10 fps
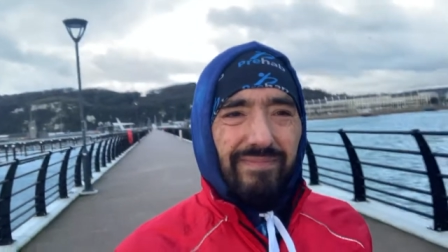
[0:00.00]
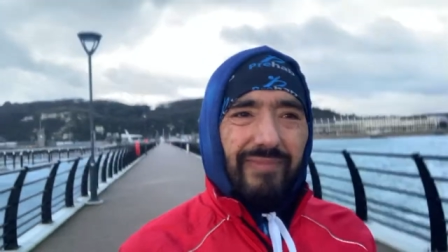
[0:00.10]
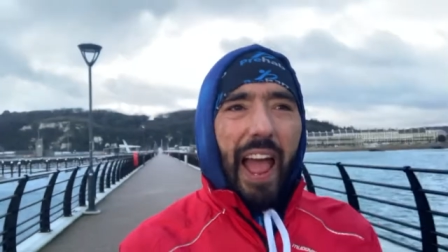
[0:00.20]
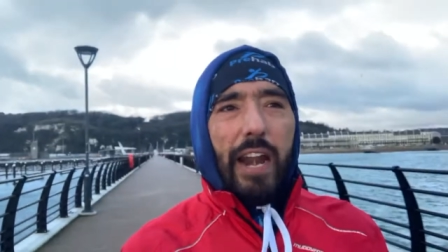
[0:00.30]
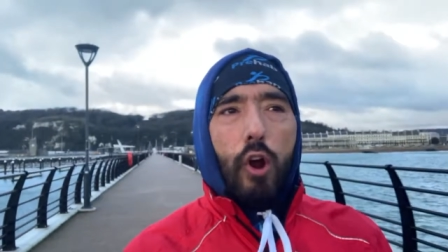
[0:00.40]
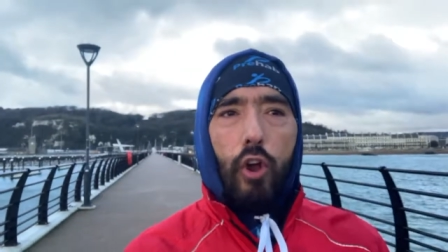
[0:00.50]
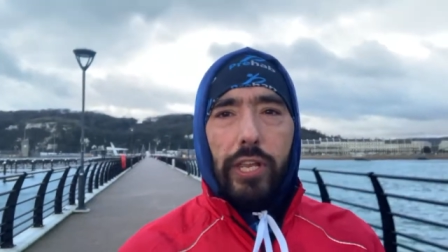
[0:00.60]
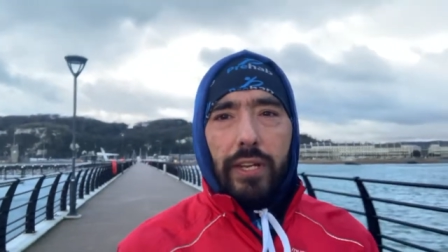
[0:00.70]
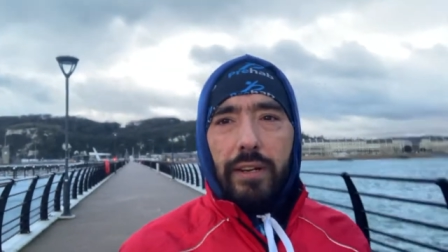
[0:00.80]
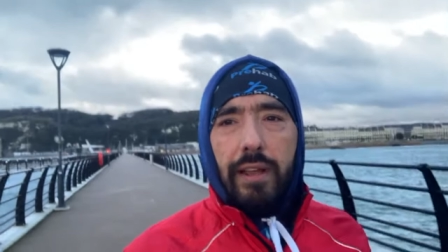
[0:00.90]

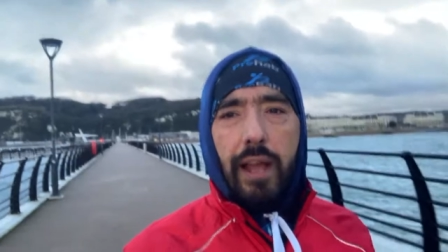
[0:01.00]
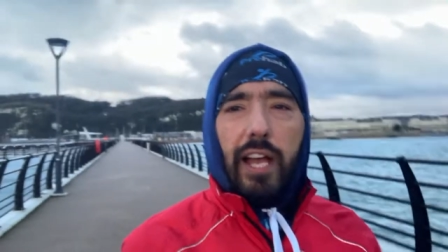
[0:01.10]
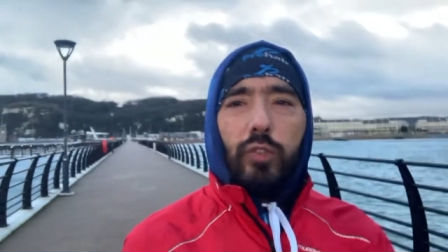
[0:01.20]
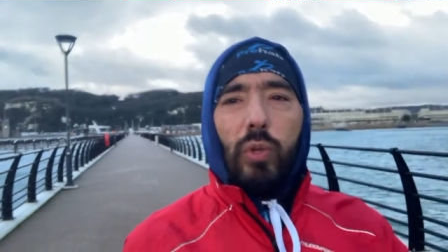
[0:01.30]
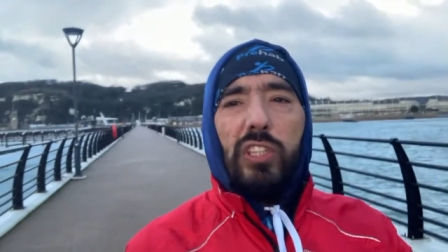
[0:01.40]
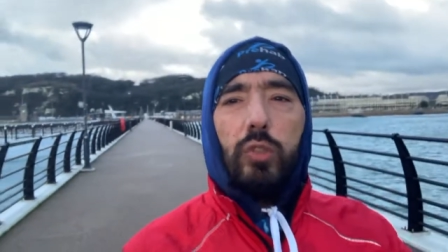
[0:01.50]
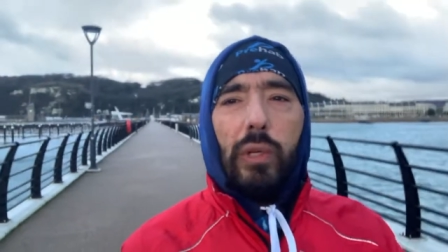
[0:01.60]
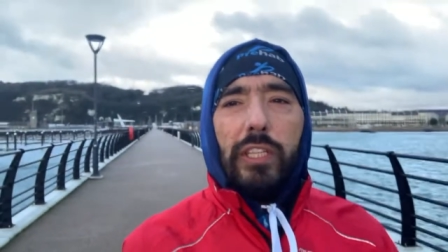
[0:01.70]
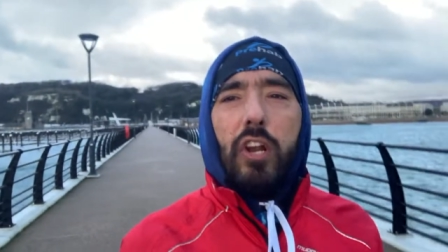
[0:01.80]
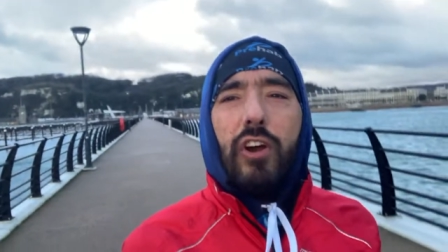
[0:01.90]
annoying as
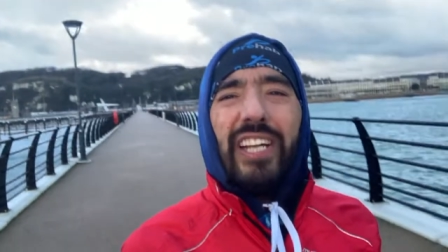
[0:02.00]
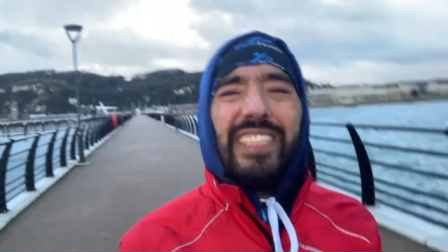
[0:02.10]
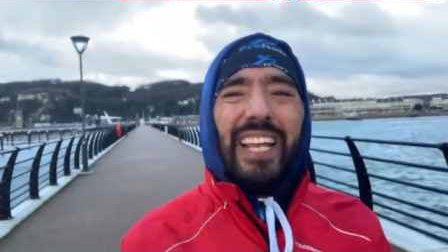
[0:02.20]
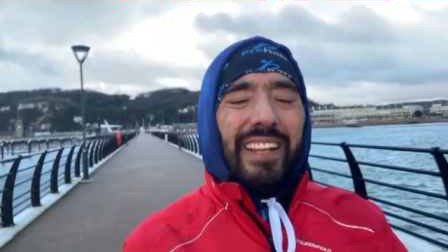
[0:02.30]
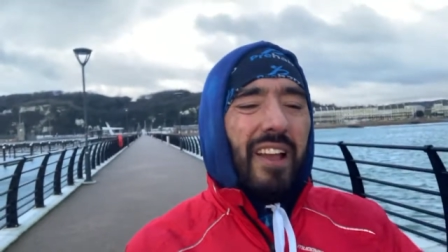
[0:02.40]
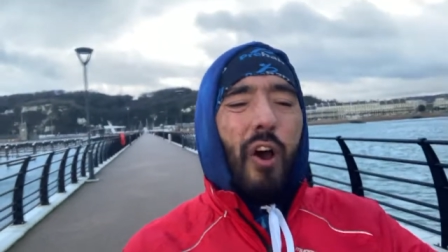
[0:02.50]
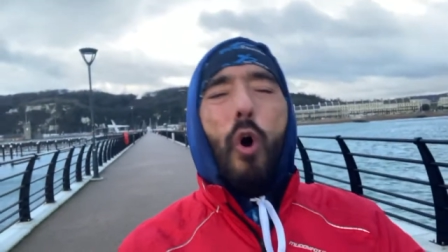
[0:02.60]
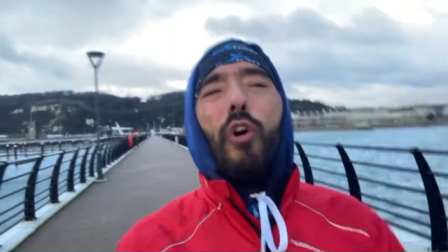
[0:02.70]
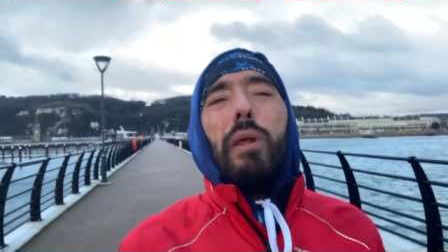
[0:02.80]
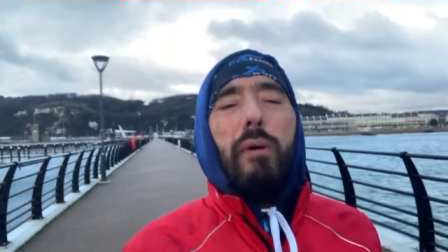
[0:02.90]
2020. I'm not gonna say
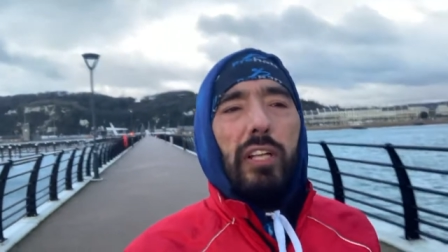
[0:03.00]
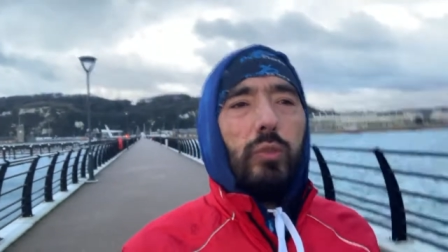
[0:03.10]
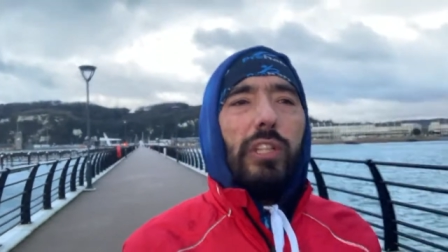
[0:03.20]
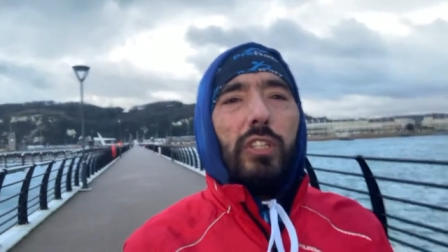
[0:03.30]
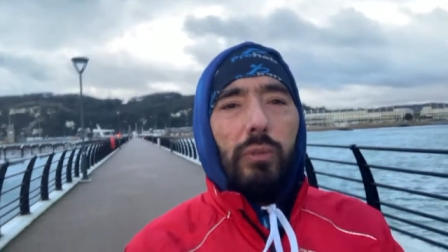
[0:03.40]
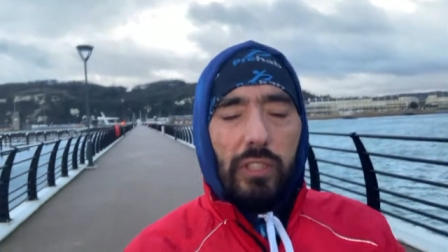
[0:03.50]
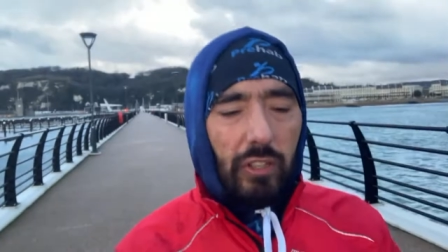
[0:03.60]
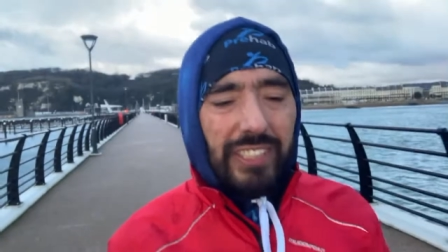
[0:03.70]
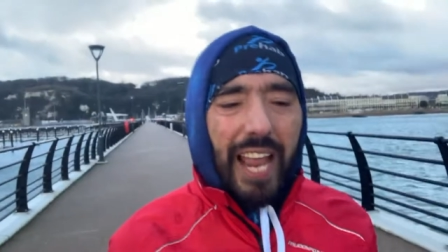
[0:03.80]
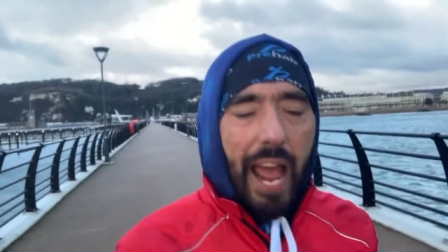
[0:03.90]
horrible as 2020. I'm
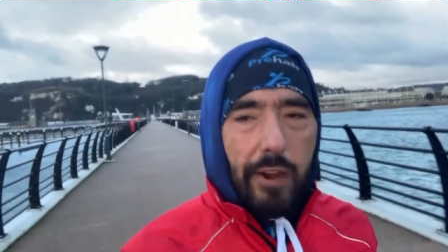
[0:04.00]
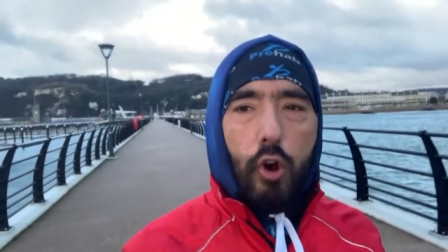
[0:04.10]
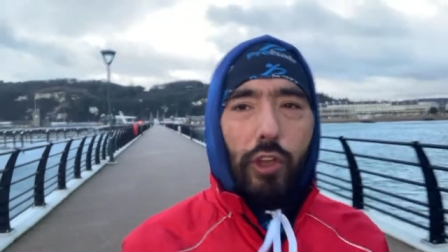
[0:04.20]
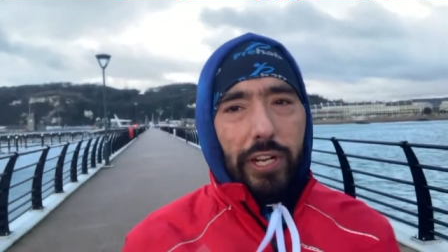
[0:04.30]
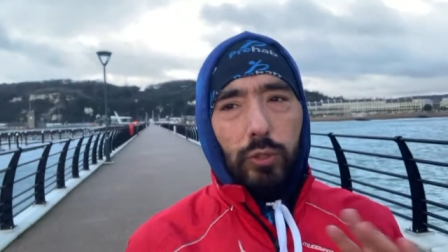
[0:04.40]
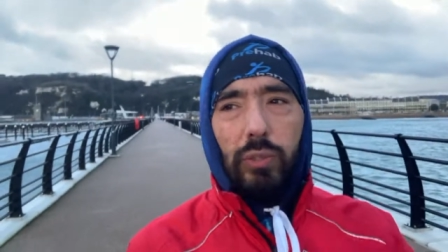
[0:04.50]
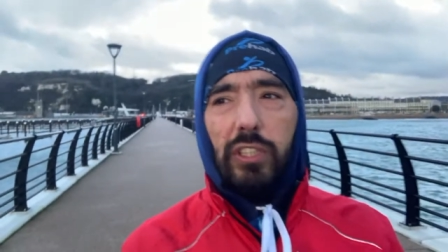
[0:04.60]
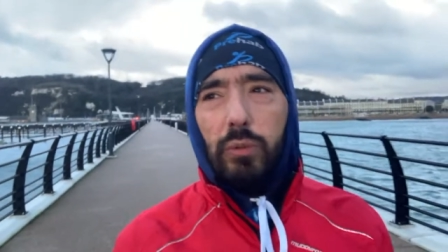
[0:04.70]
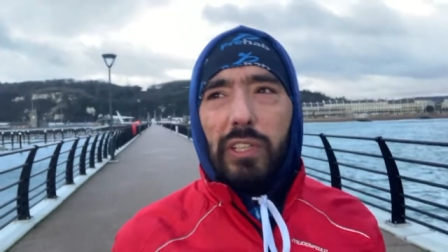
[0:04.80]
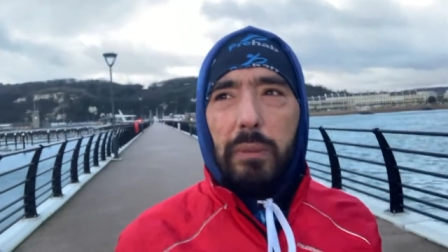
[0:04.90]
gonna say annoying as
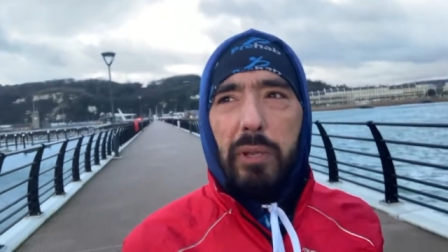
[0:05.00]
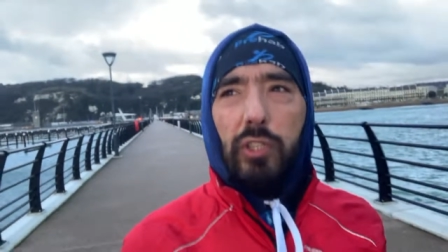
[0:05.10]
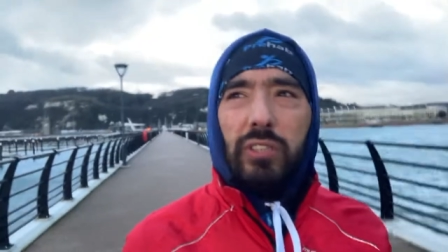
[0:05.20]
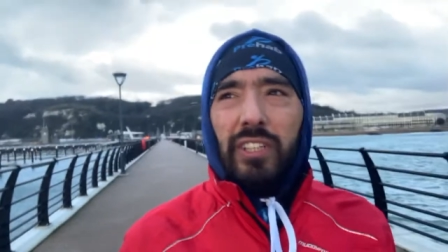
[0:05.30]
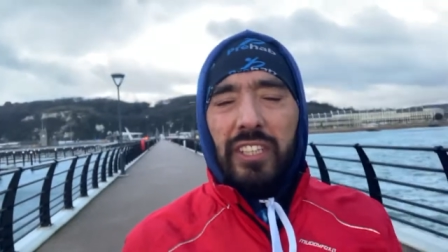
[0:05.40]
2020 because a